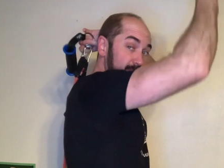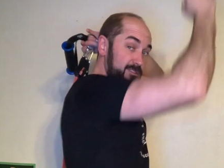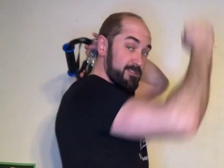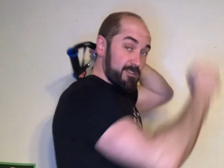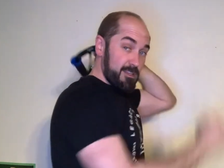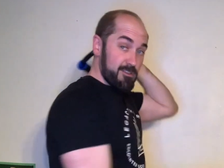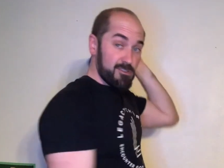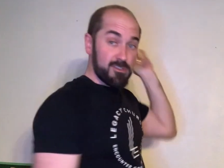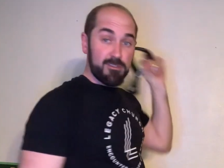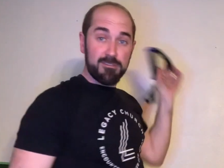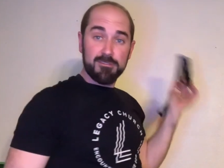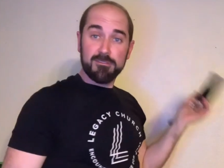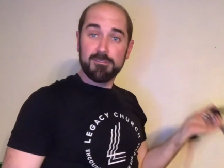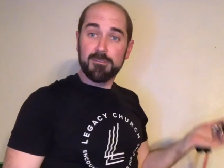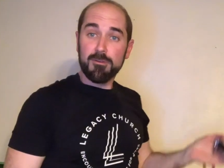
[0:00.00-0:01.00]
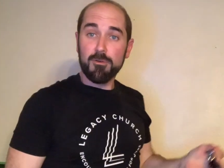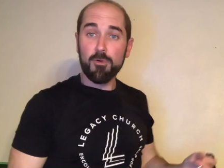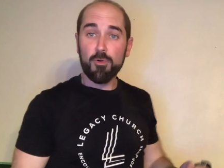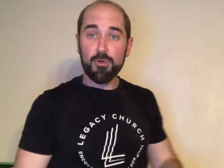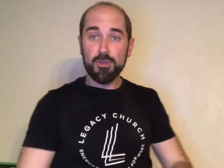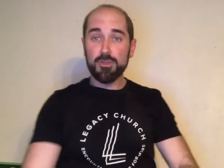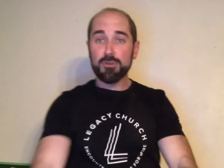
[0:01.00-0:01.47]
extensions
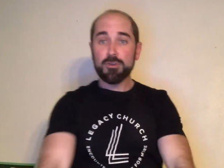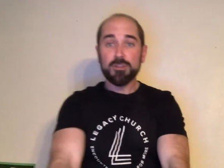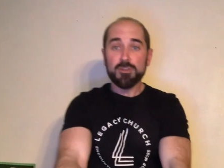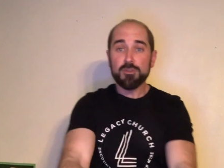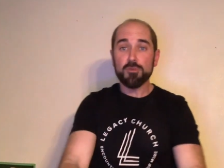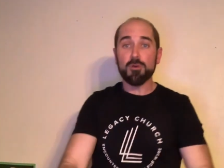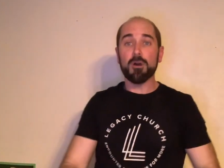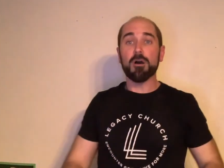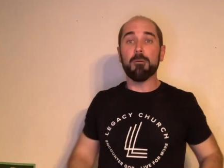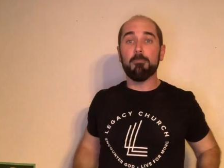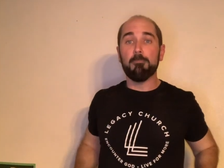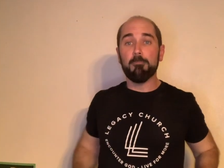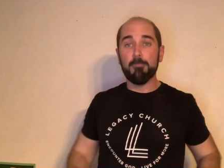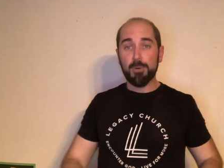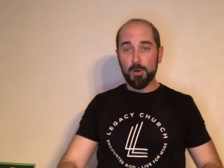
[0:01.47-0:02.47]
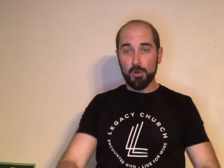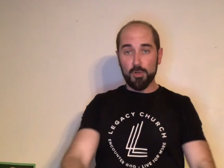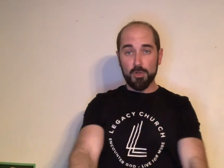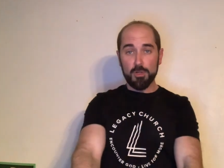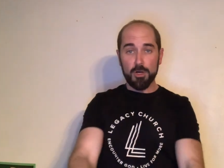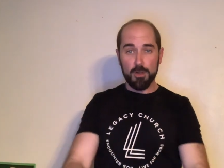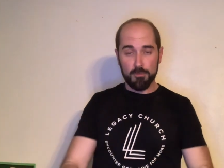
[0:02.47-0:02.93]
or you can do a
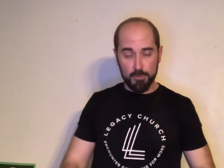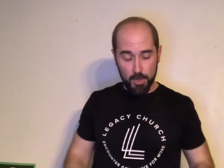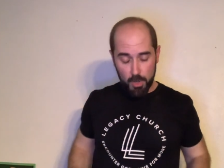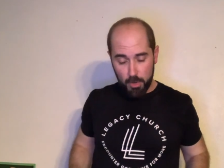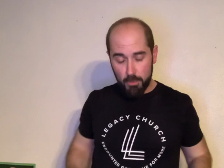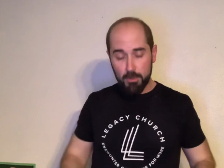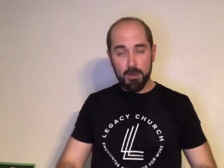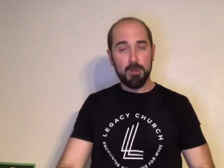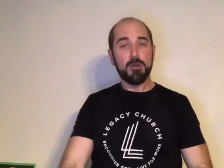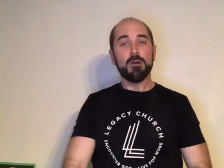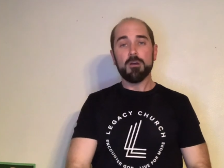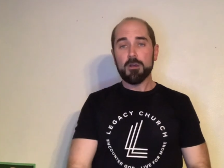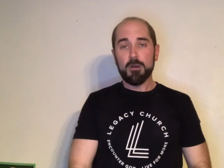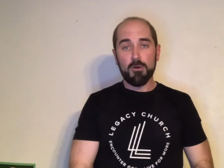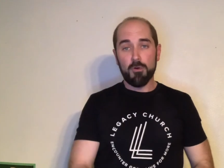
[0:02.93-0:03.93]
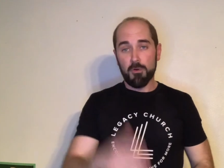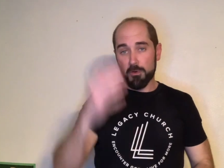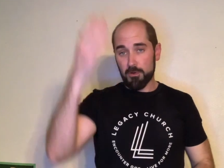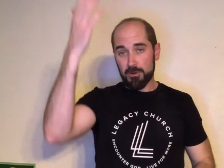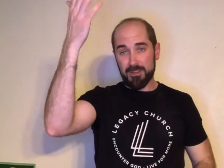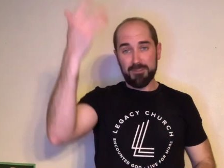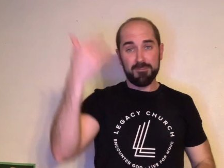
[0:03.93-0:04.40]
pull, a row,
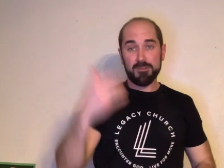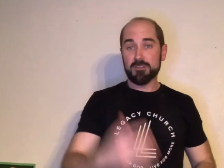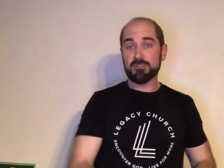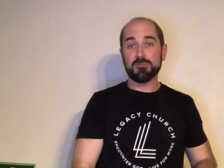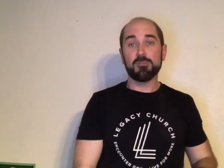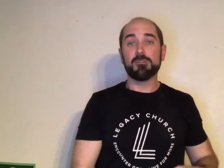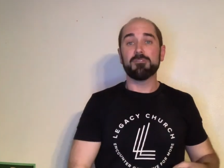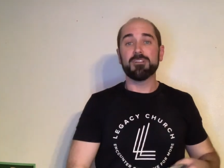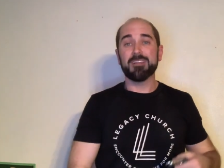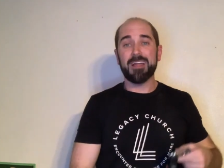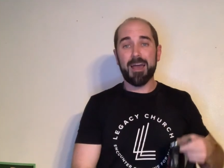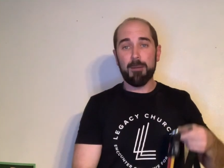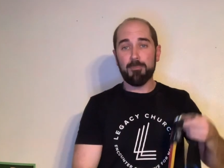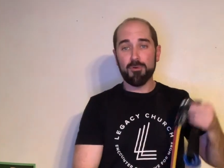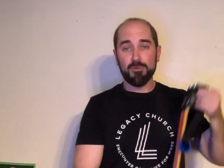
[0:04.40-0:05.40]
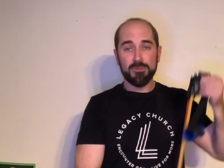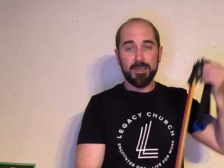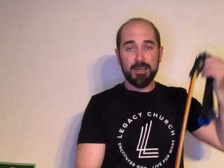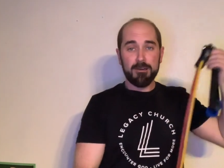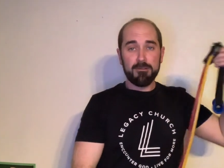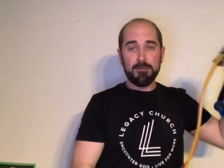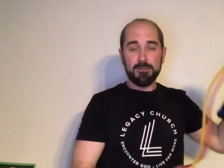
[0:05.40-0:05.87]
or even a sort of a lat pull
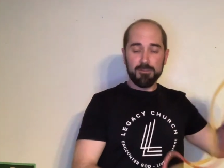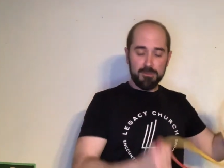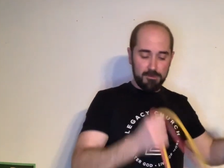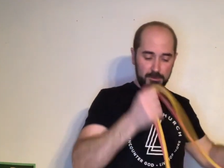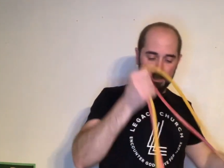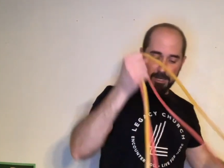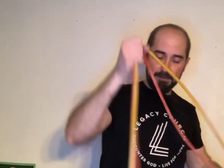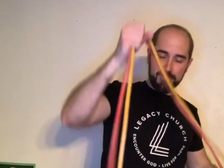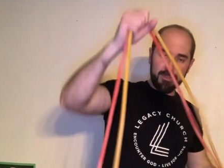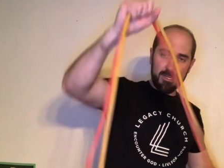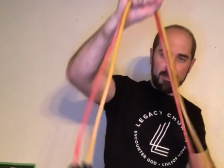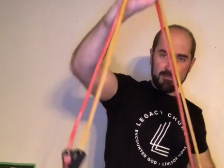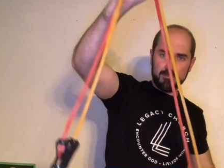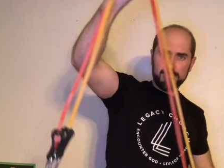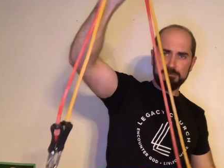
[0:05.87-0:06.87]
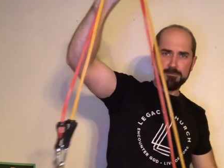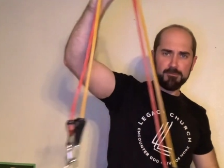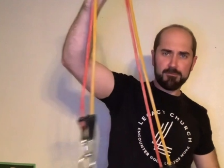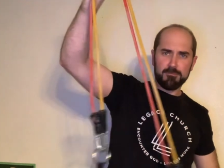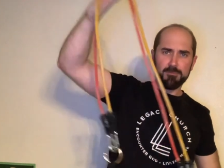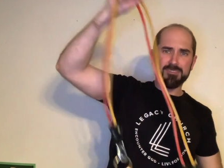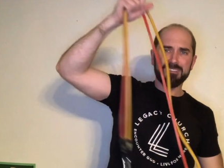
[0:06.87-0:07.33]
down. You can do a lot of things
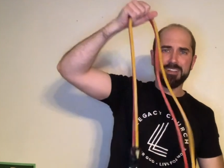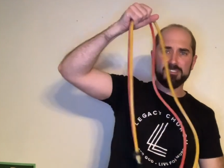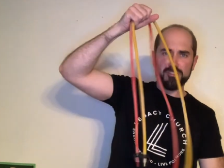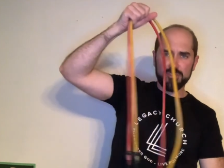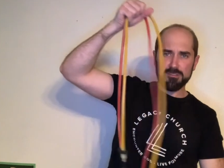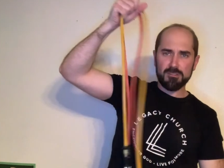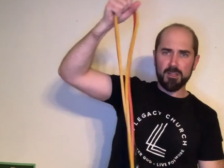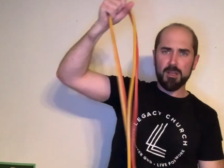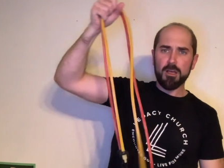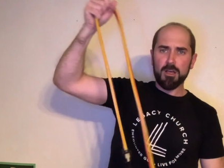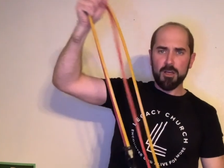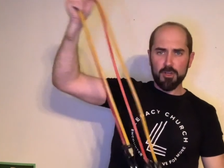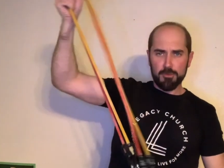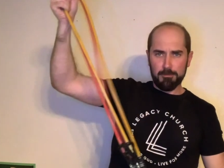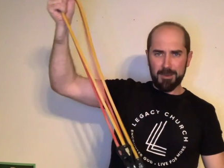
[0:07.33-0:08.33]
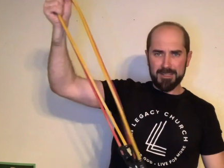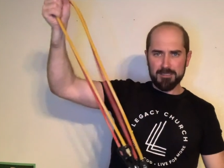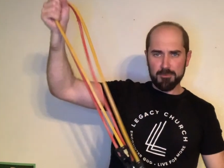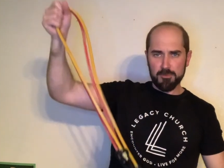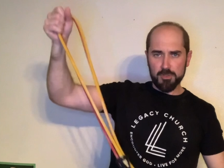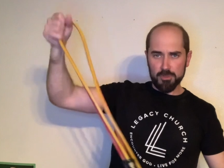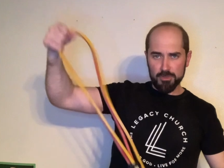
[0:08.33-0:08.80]
besides just
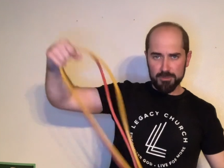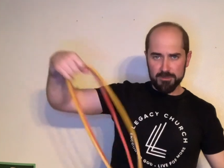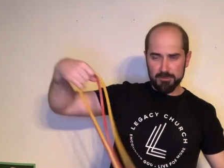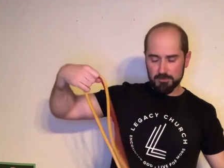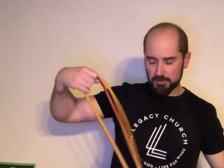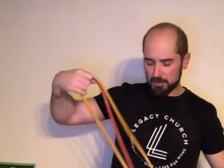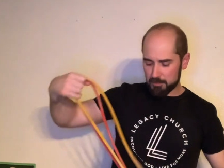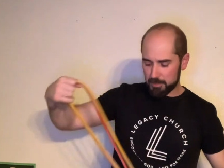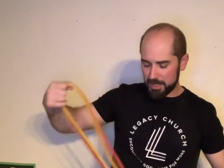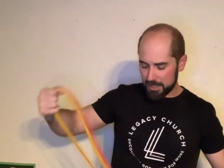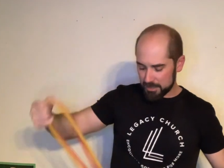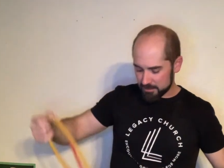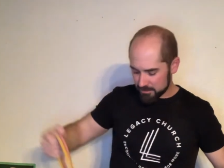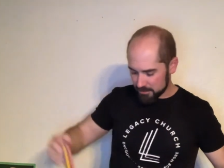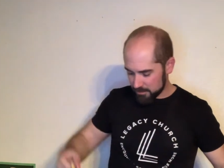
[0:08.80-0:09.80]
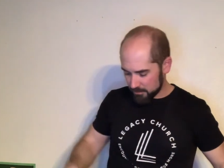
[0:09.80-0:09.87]
bicep curls with bands.